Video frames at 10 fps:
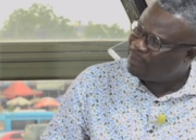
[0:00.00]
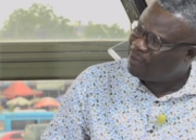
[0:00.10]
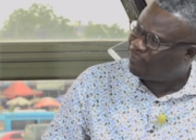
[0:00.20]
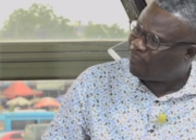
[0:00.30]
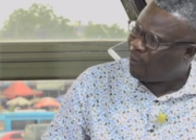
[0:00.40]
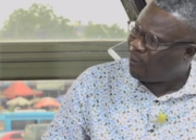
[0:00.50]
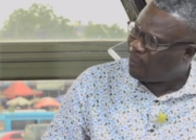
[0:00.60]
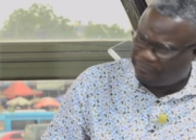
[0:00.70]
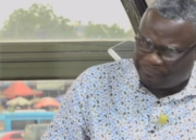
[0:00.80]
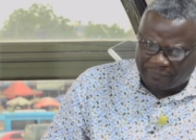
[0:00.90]
it before.
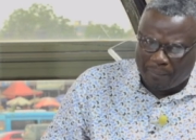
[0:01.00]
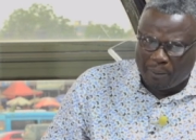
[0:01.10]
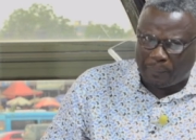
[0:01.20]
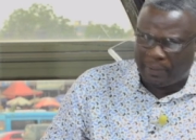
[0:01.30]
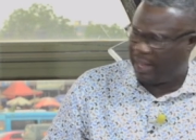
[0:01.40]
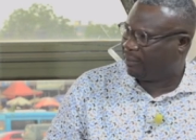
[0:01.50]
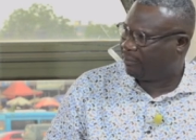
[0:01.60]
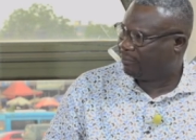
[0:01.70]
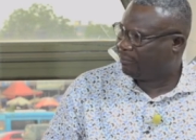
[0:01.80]
Our firm pay.